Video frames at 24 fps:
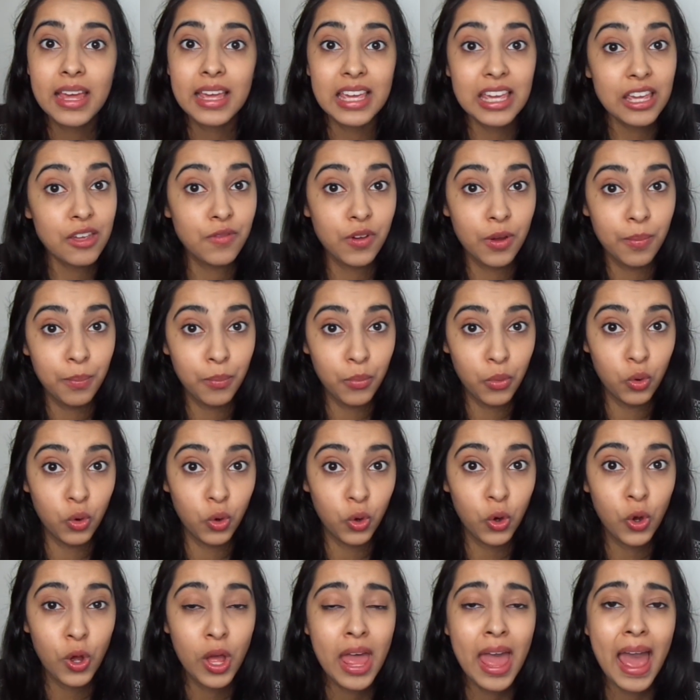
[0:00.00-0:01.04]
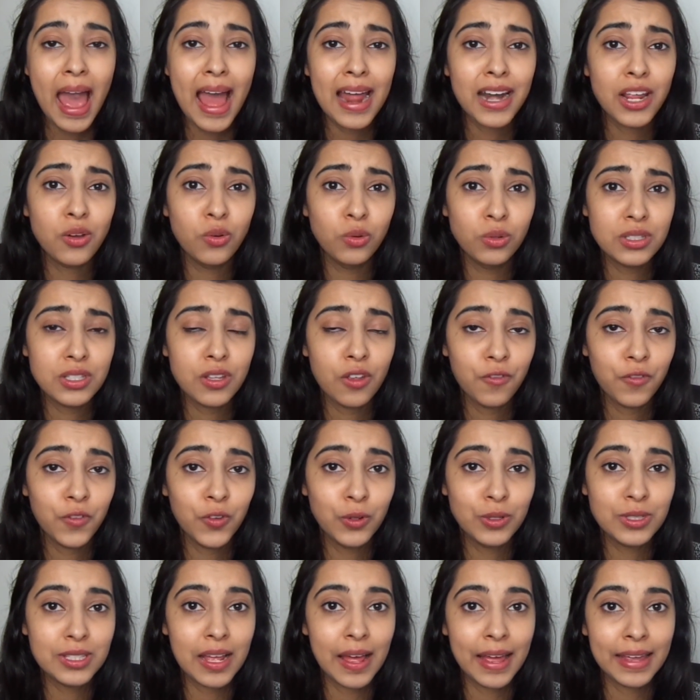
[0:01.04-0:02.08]
even more, and it also
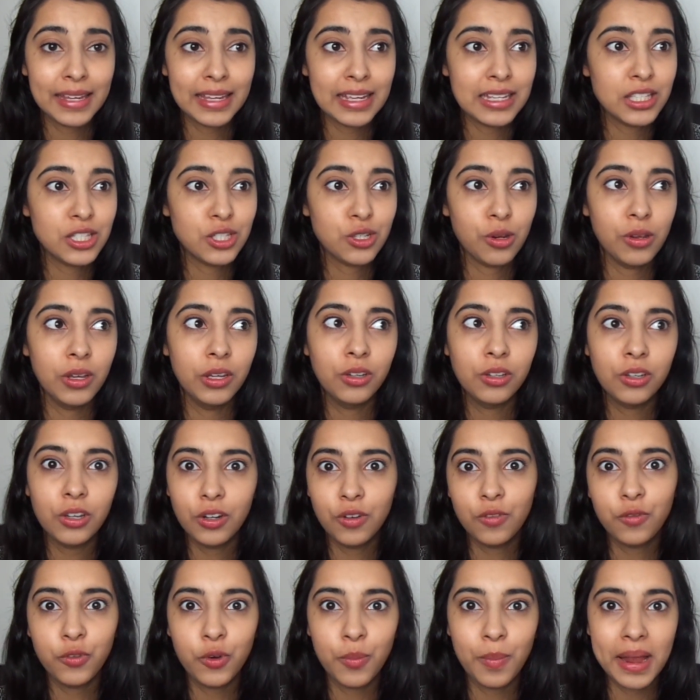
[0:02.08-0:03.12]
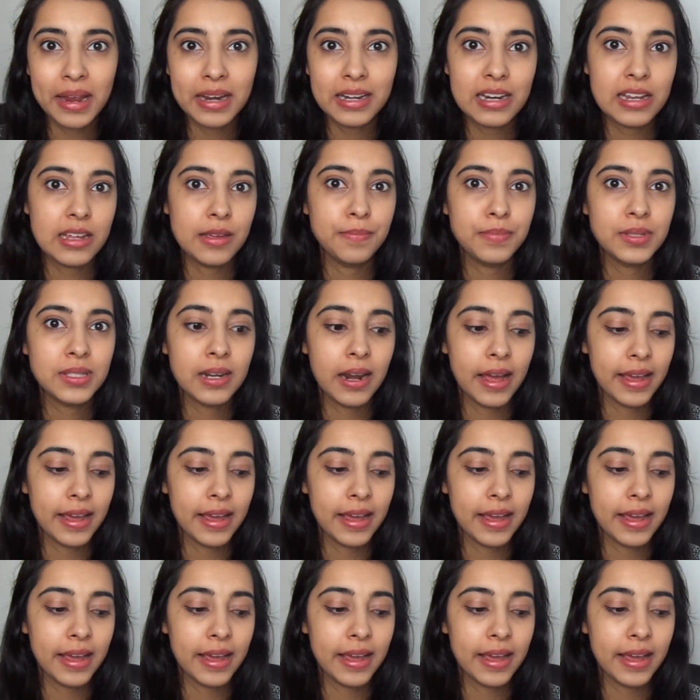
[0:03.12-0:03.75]
feels like it's doing good for my lips.